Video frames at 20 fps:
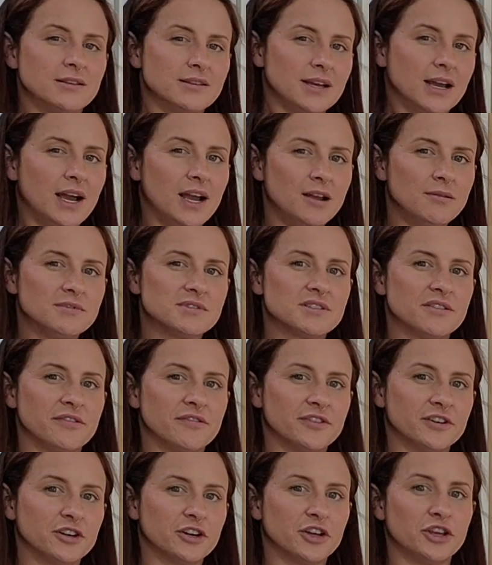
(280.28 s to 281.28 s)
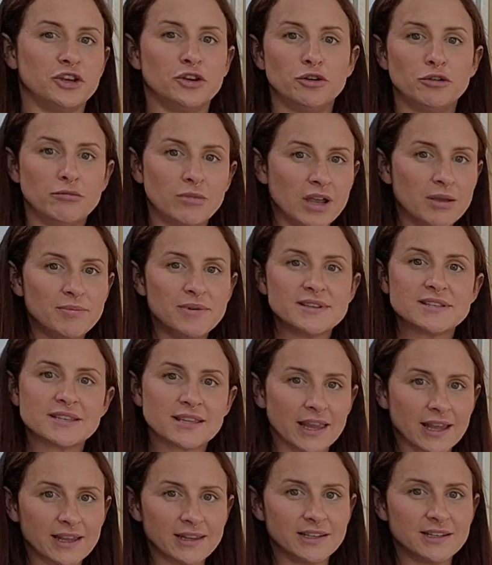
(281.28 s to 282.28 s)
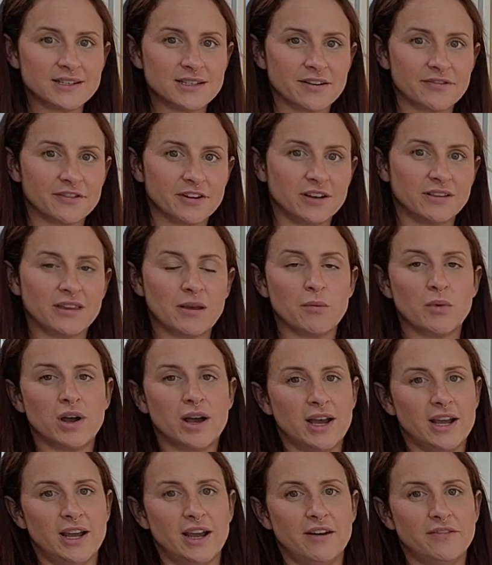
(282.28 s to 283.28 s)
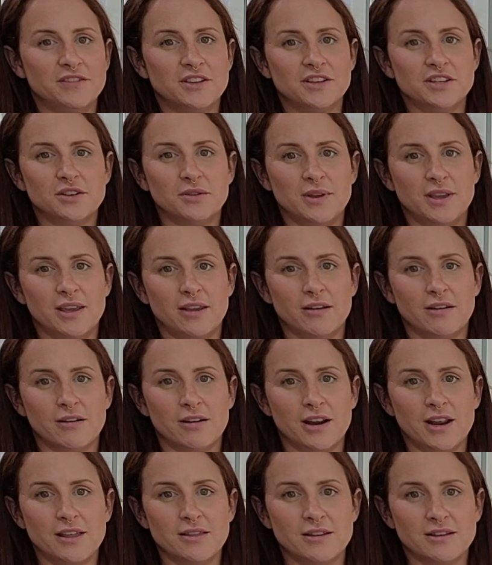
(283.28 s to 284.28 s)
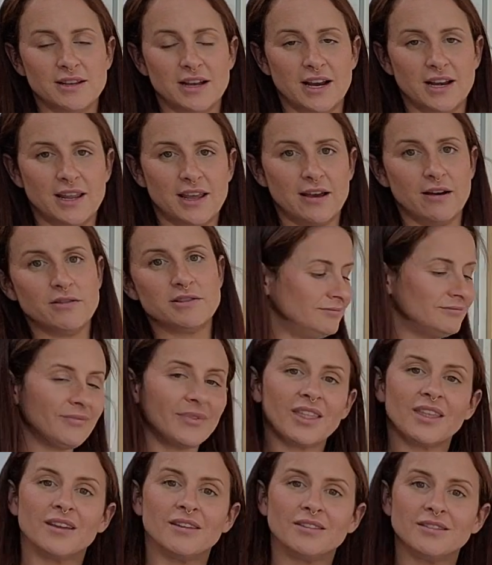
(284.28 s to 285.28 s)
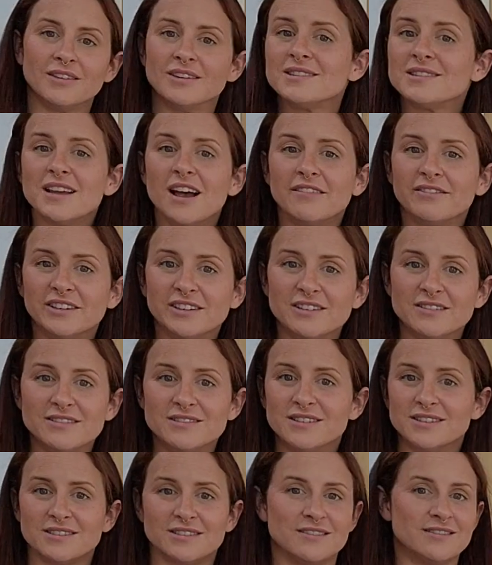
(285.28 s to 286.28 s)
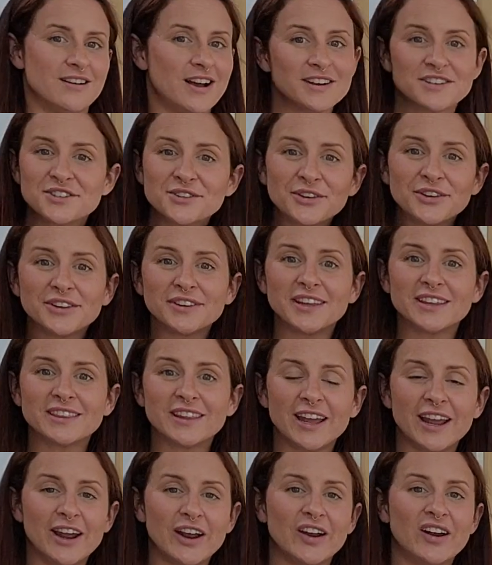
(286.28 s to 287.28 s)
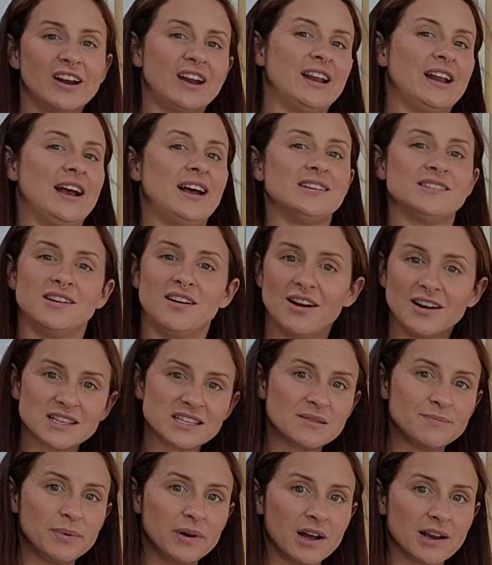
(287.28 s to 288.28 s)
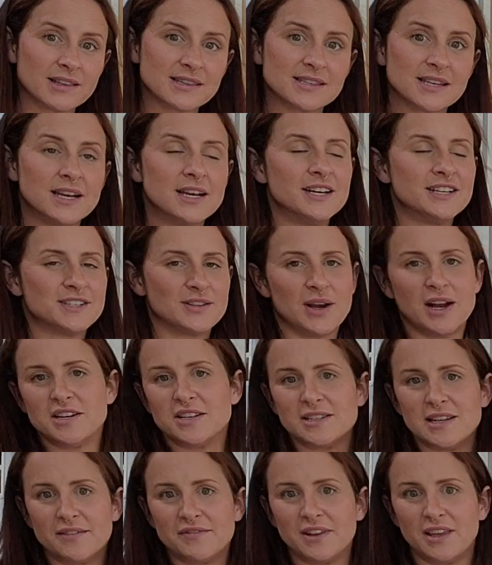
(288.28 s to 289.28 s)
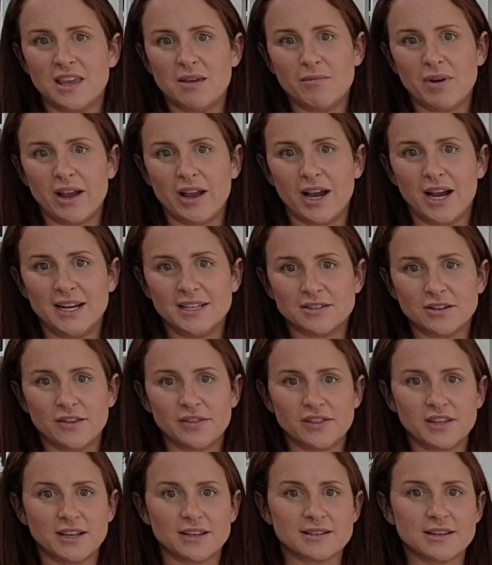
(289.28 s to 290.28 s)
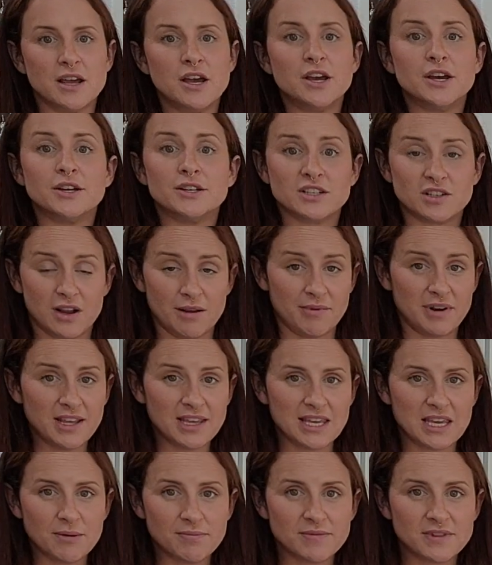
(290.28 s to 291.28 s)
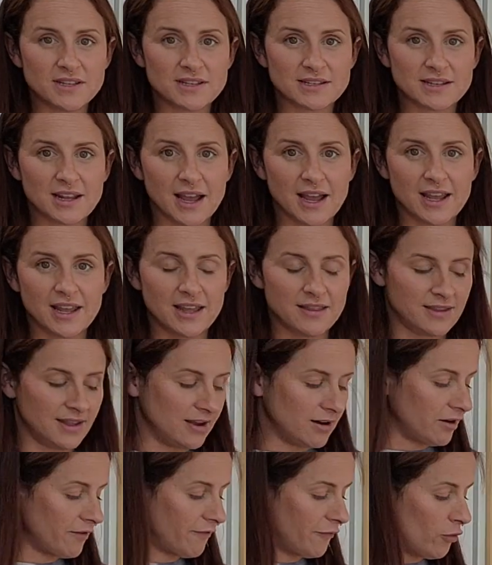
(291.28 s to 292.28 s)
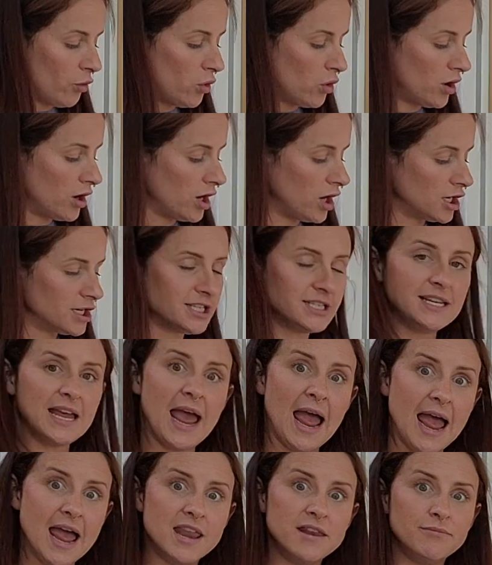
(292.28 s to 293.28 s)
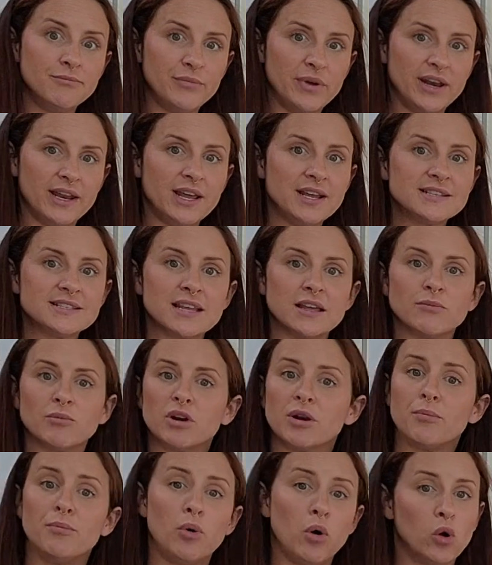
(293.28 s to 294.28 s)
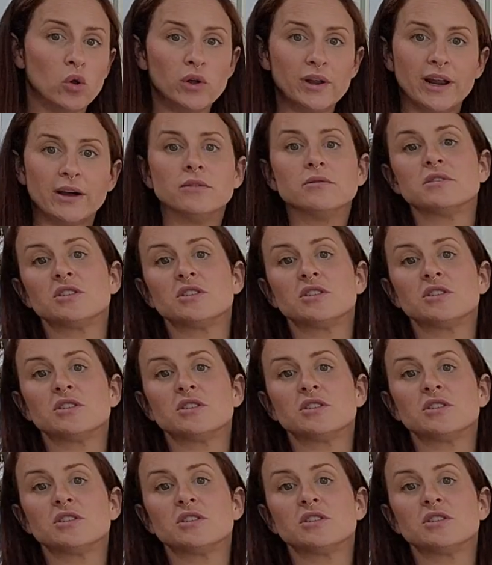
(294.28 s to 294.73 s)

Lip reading: times for you might be slightly different than what I have to do here in the tiny house. This oven does not circulate the air. It has hot spots, so I just have to keep my eyes on things. So I'm gonna keep this guy in here for 10 minutes. I'm gonna pull it out and